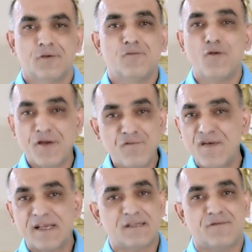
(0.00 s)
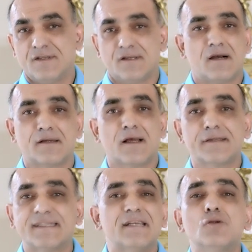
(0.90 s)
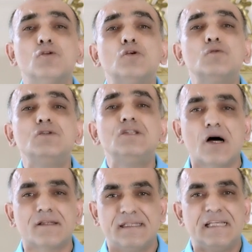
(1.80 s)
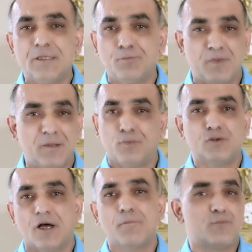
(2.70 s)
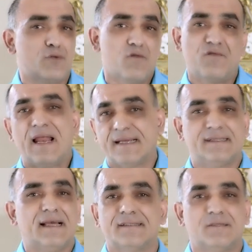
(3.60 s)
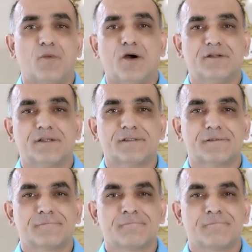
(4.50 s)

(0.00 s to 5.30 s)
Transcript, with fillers: for infective endocarditis and do not need to be put on prophylactic antibiotics.